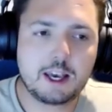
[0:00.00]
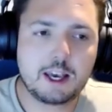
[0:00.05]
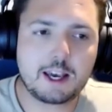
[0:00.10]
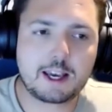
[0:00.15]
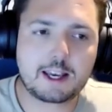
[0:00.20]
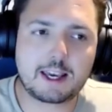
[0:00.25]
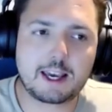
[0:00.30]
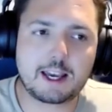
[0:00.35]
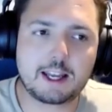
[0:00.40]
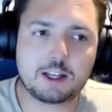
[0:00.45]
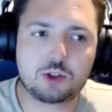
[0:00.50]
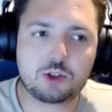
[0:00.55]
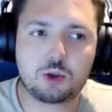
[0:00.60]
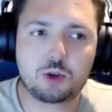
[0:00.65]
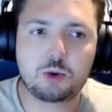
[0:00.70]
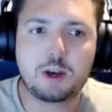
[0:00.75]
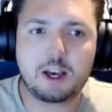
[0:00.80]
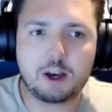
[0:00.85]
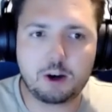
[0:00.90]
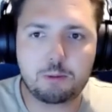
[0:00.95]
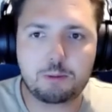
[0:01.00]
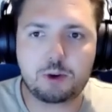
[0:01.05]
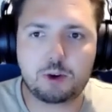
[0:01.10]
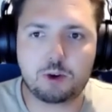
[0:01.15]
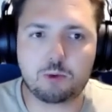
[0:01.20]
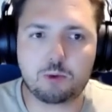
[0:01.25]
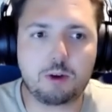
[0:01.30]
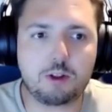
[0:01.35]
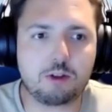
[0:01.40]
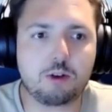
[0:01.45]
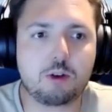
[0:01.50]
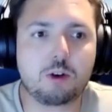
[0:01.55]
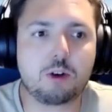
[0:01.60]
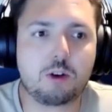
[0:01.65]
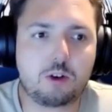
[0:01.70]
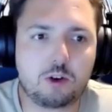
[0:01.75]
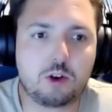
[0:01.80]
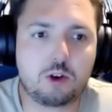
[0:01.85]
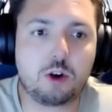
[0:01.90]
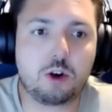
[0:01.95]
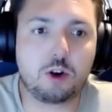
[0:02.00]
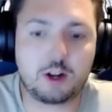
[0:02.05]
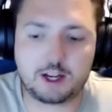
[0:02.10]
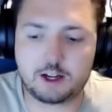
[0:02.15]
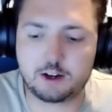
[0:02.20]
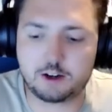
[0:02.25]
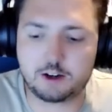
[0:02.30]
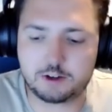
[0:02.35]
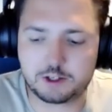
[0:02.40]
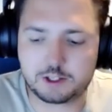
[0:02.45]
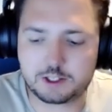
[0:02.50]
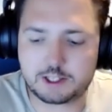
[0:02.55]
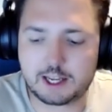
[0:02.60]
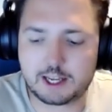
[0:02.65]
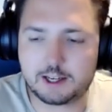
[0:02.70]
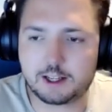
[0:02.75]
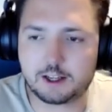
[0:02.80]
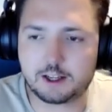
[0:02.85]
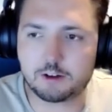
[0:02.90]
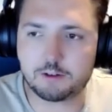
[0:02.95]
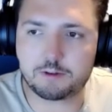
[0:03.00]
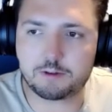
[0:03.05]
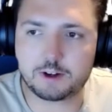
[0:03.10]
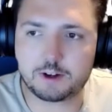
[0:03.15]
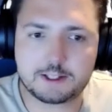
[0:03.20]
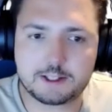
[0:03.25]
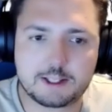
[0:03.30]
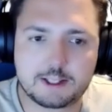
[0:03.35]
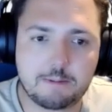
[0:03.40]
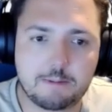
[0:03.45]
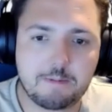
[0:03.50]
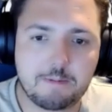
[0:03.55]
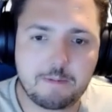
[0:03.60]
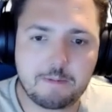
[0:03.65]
again, to help you with your learning and understanding of flight sim.